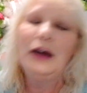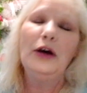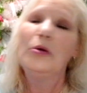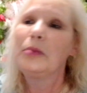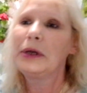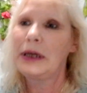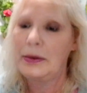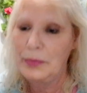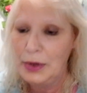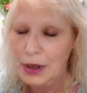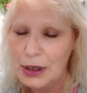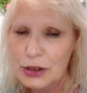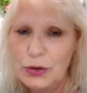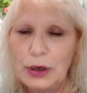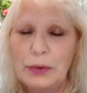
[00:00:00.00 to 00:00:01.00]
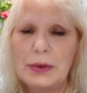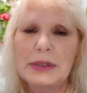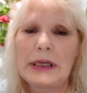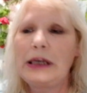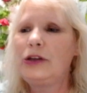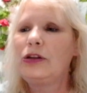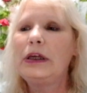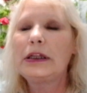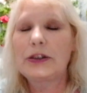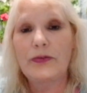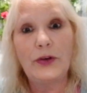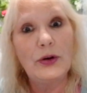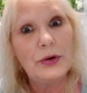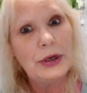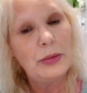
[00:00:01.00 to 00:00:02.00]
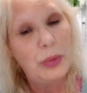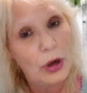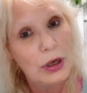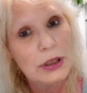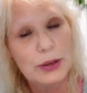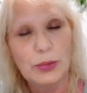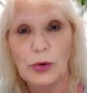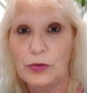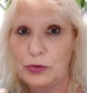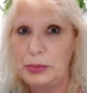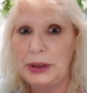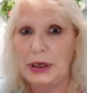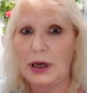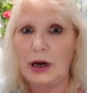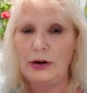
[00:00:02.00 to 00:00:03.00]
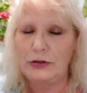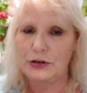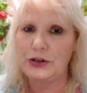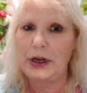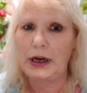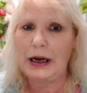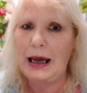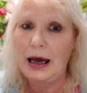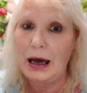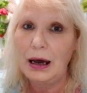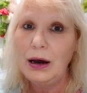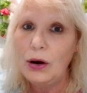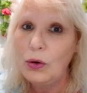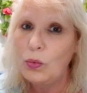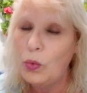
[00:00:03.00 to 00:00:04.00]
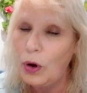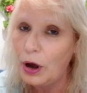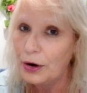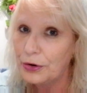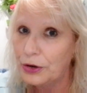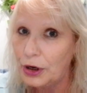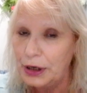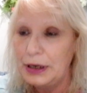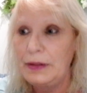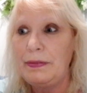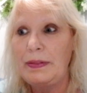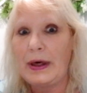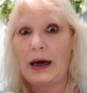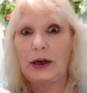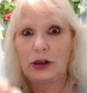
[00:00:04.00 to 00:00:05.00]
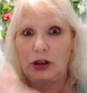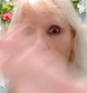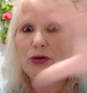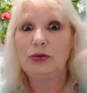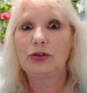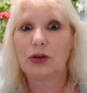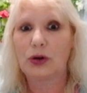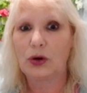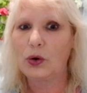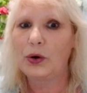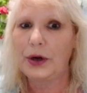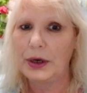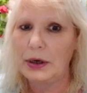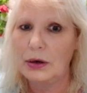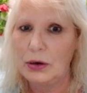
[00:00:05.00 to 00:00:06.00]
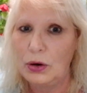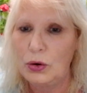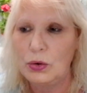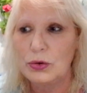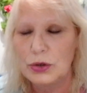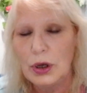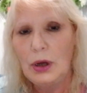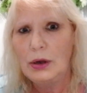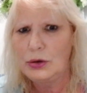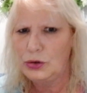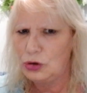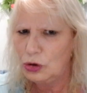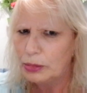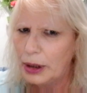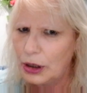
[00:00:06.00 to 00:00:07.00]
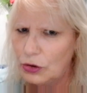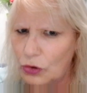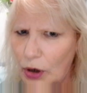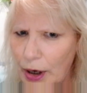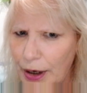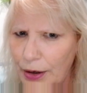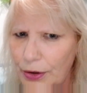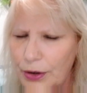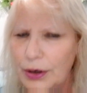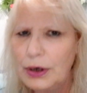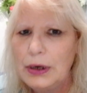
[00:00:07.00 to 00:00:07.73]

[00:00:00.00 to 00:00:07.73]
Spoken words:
But yeah, so anyway, it's very impossible for me to understand how water got in that huge accordion hose to my dryer.